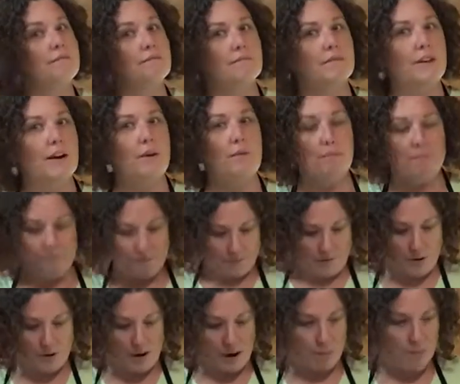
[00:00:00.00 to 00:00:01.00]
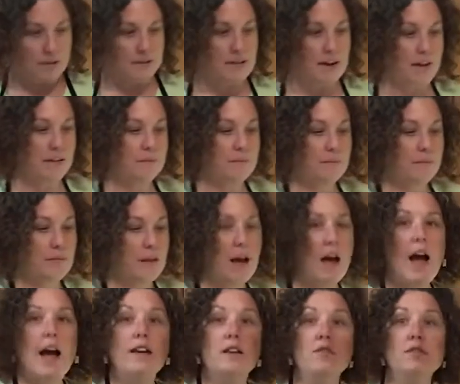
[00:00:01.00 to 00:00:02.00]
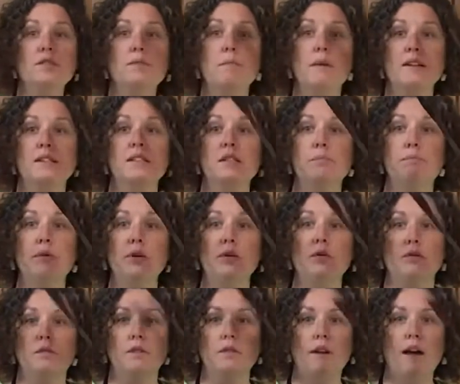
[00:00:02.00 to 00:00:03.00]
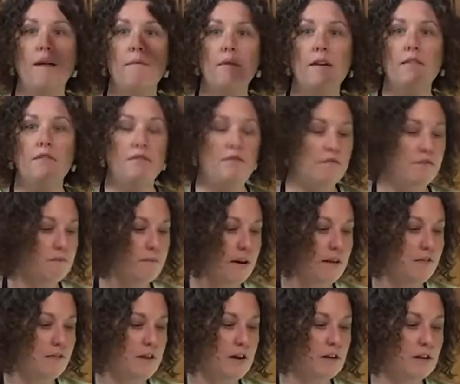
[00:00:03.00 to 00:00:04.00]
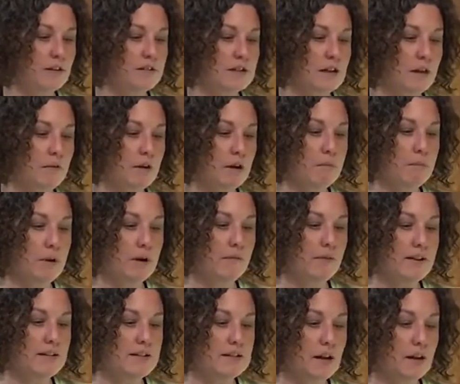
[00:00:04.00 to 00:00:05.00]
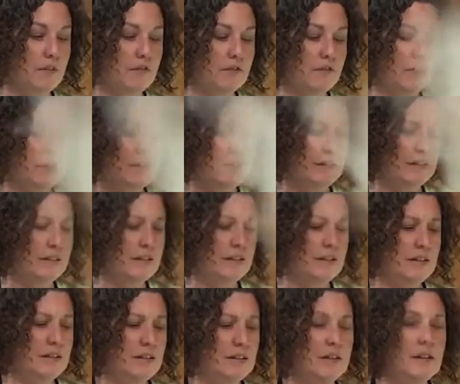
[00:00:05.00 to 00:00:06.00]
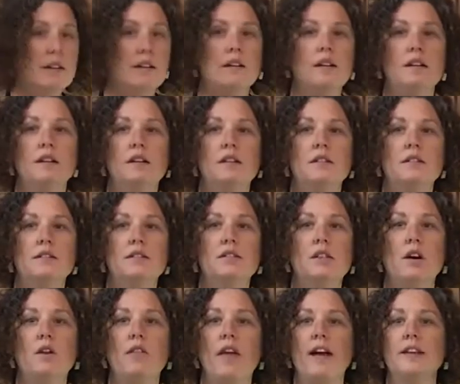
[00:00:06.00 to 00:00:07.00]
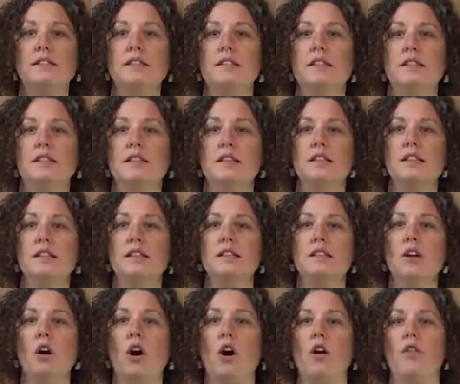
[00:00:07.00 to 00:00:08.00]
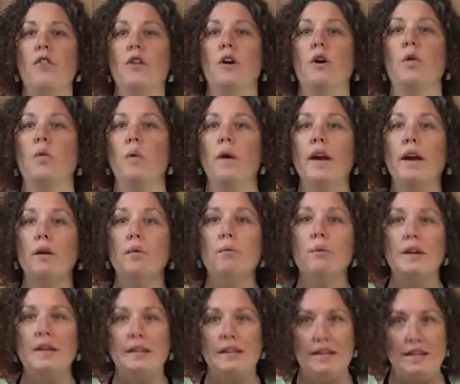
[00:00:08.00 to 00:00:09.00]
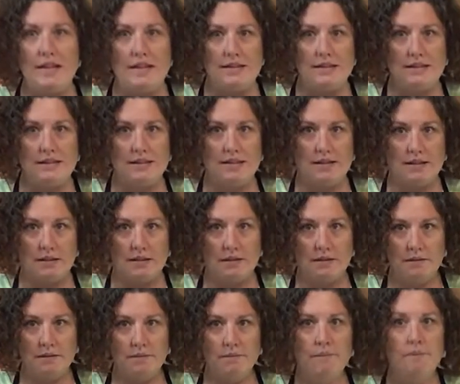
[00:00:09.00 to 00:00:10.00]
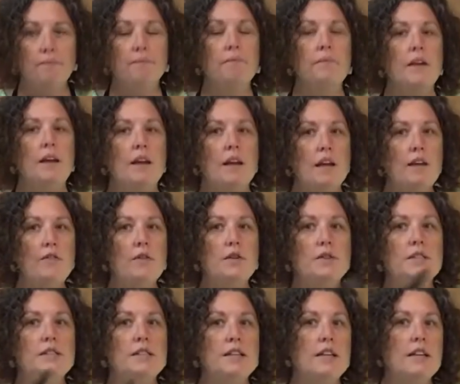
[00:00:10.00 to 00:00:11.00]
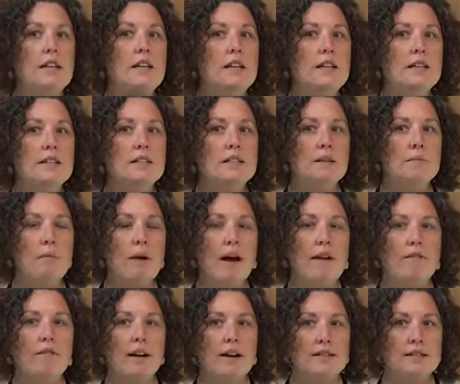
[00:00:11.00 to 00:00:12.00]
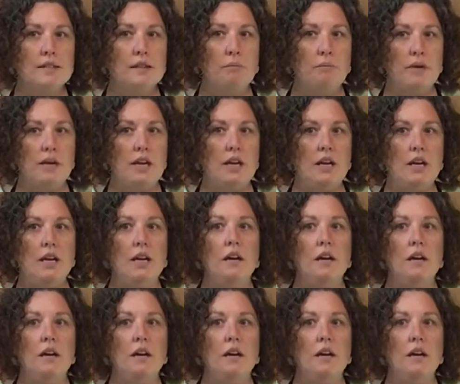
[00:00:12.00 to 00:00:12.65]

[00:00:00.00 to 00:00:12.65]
oh, okay, we're done. I use my spoon, not my finger, because I don't want to burn myself. So this is called the quick release. If you see in an Instant Pot recipe,